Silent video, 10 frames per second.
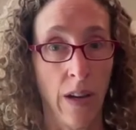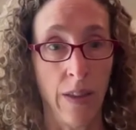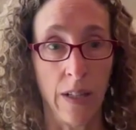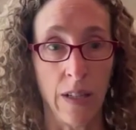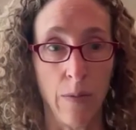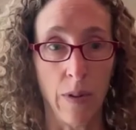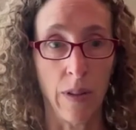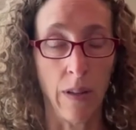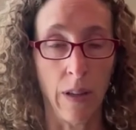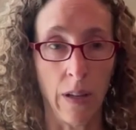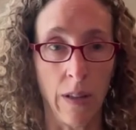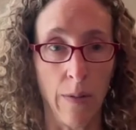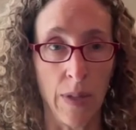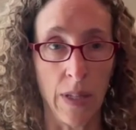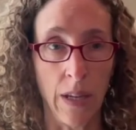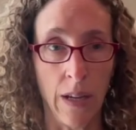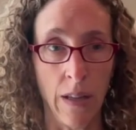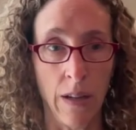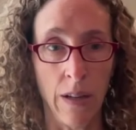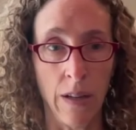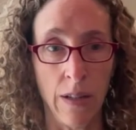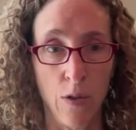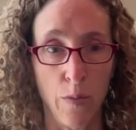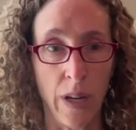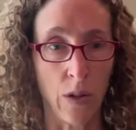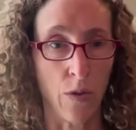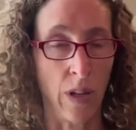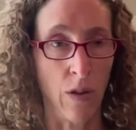I think it's typically like Klebsiella and Citrobacter and E.